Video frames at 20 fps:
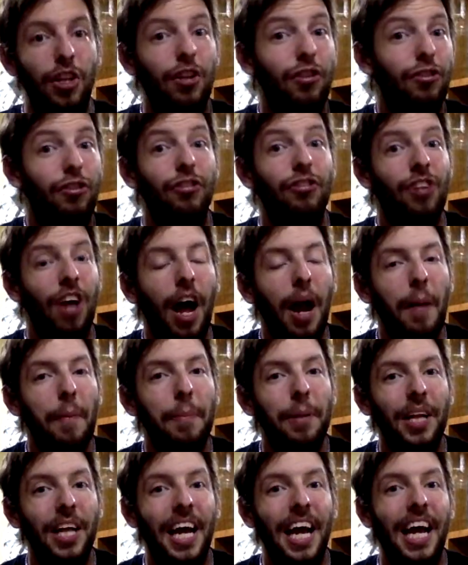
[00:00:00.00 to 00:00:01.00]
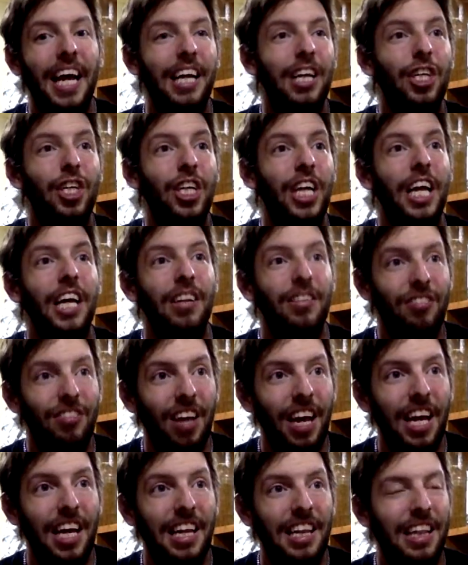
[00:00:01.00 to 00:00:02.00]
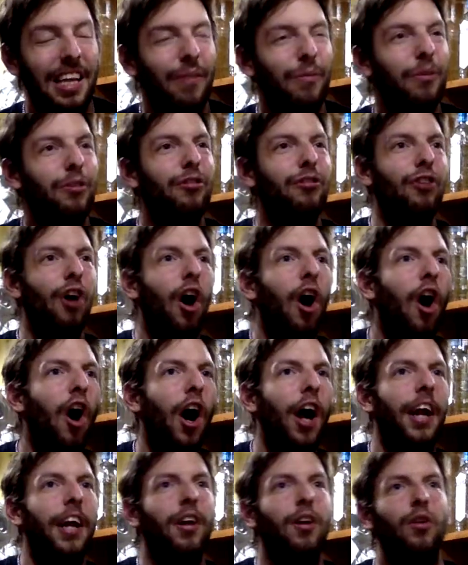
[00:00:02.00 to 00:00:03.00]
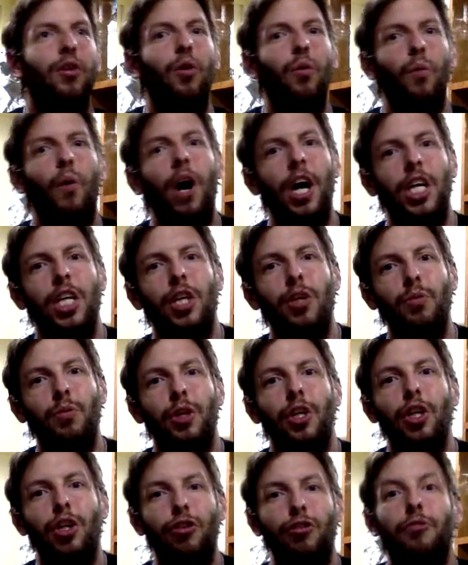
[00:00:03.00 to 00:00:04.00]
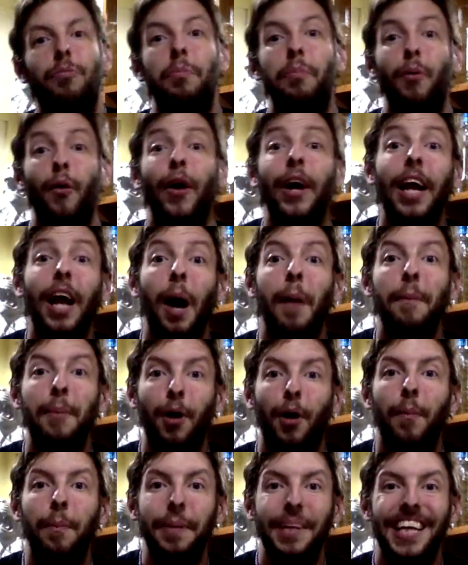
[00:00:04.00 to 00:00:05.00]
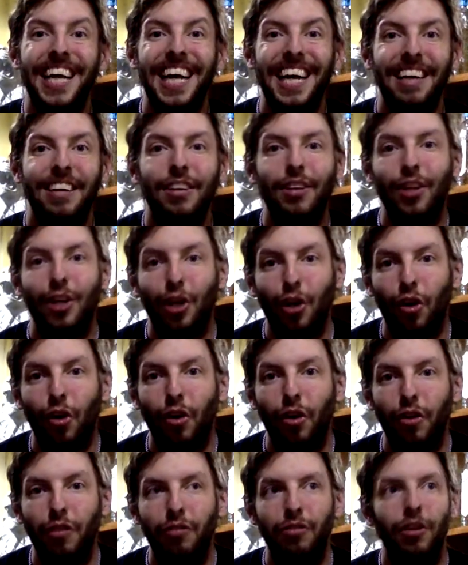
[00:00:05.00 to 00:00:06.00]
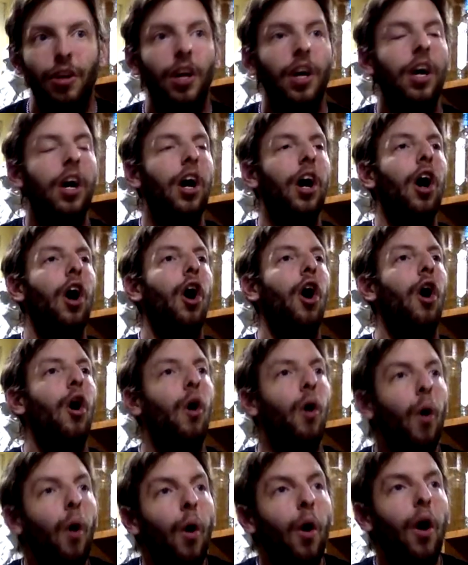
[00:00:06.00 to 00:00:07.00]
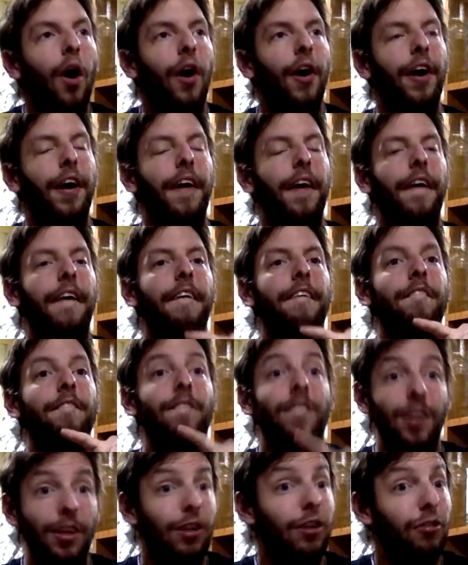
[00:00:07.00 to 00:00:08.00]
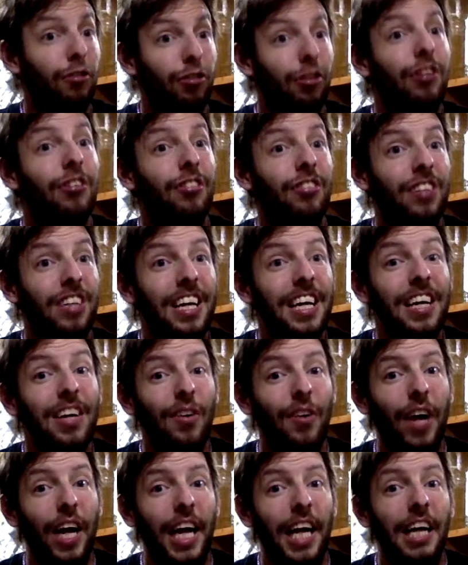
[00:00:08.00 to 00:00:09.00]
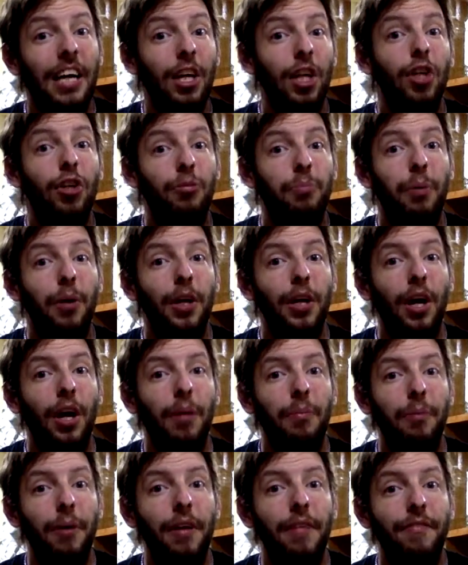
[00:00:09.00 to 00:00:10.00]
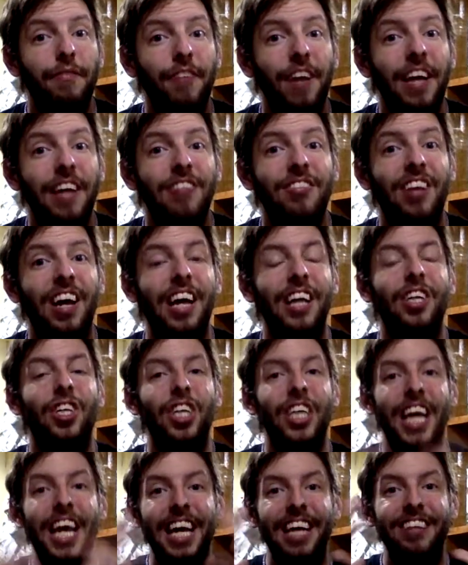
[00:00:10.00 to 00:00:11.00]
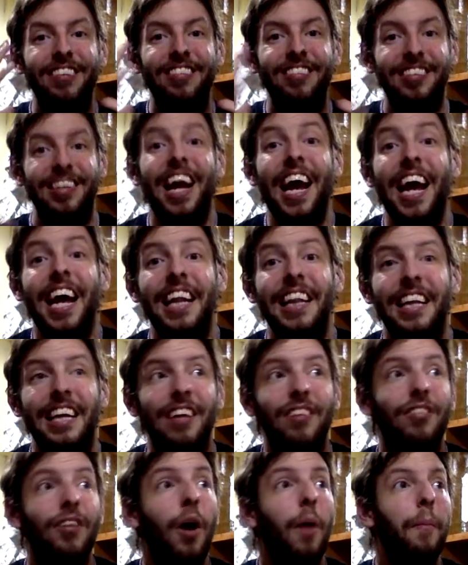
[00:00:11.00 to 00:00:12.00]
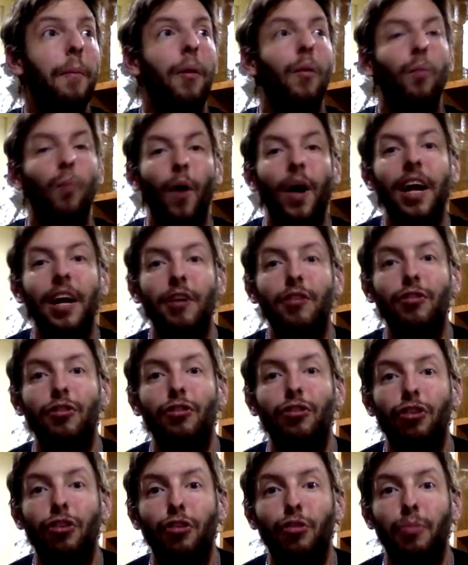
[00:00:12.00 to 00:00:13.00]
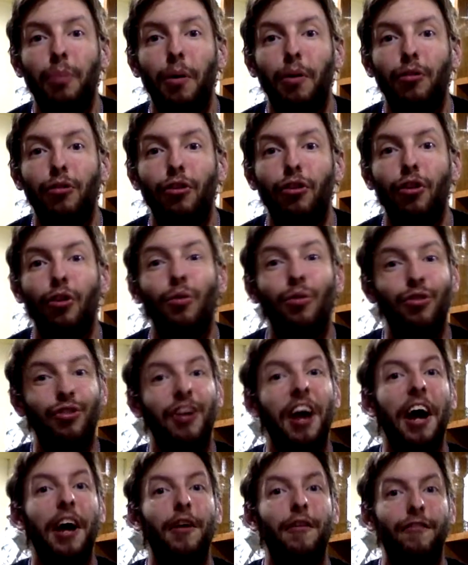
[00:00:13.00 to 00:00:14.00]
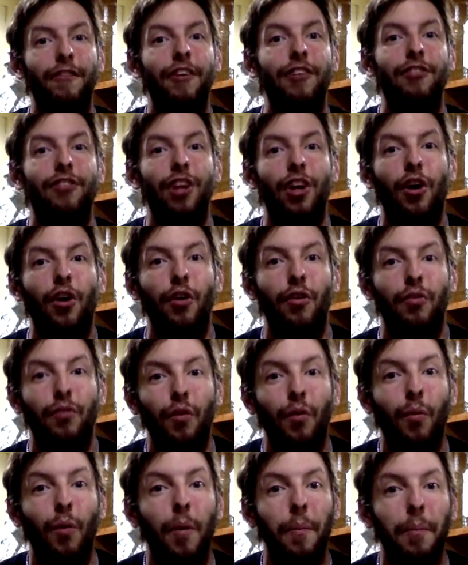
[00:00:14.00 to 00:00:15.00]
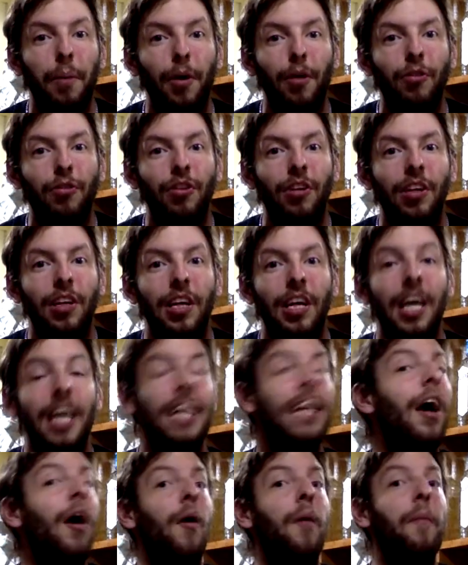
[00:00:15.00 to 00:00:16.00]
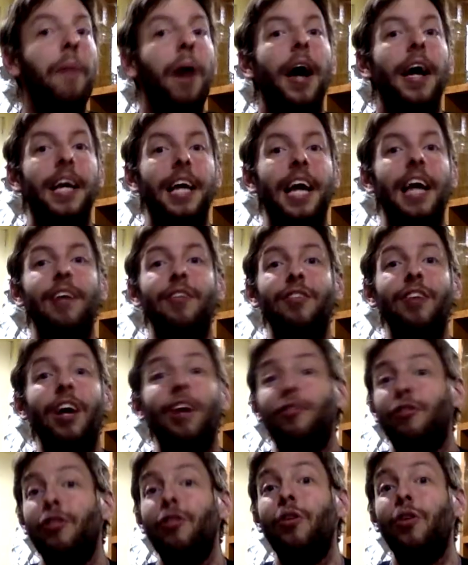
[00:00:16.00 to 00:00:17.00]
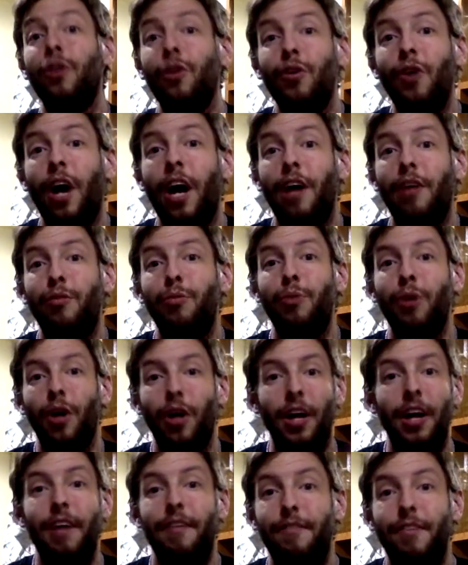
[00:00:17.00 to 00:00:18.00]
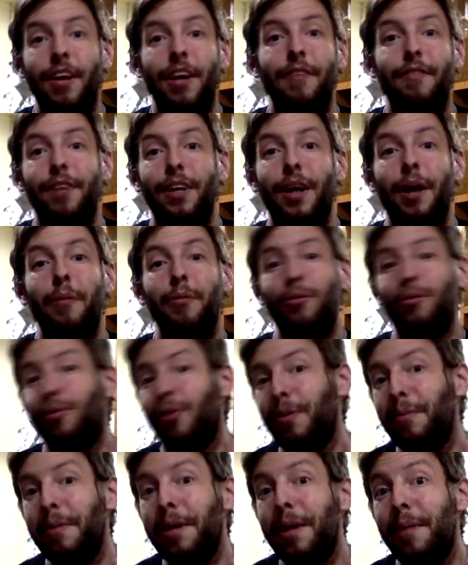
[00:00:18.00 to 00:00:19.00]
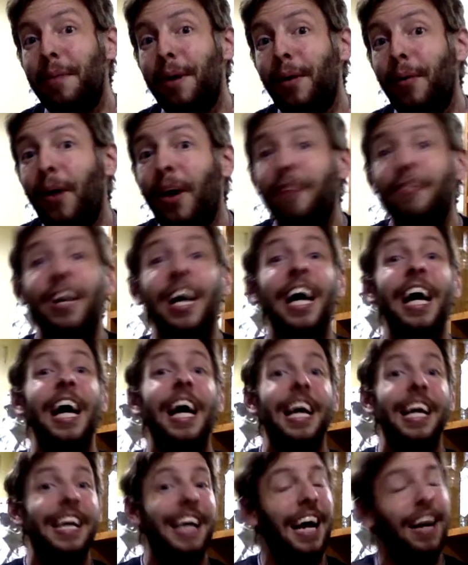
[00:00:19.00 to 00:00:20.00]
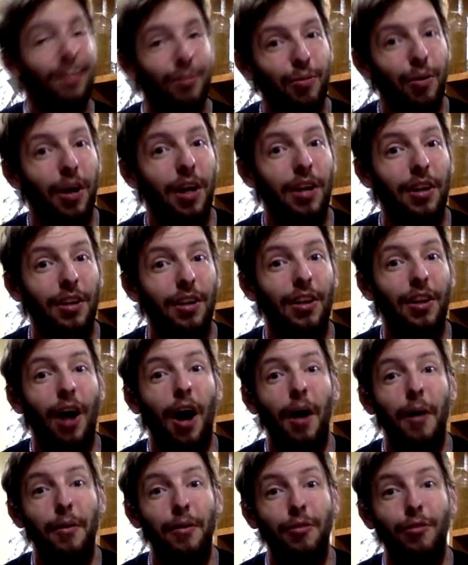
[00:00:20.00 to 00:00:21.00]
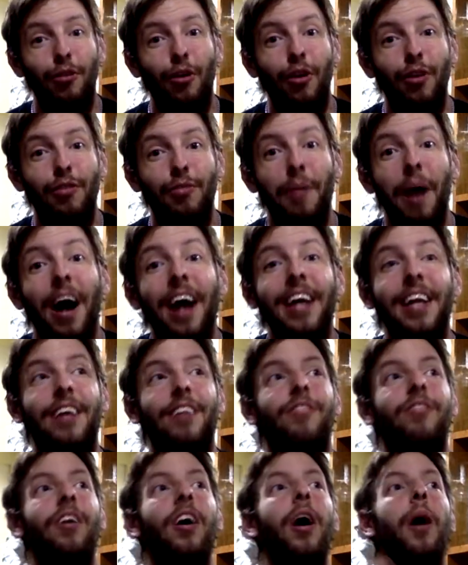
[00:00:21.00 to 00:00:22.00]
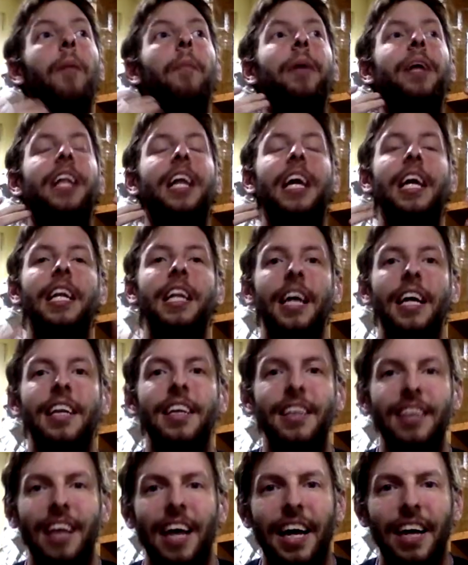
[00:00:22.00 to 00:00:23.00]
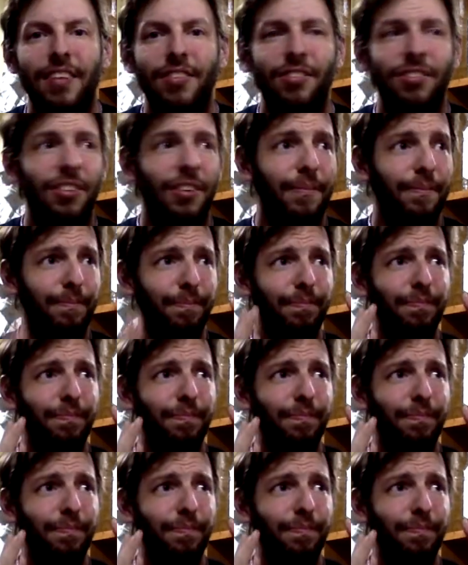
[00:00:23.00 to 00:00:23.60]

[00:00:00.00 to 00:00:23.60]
she's got a plan, she can't say anything, which is odd. I don't know why she wouldn't just bring up her plan to the girls. Or she's teetering, she's putting on a brave face, and she can't stand this, but what else is she supposed to do? Sacrifice the earth for one person? Now, in my case, yes, you guys will, if it comes between me and my wife, guess what choice mine is. But nonetheless,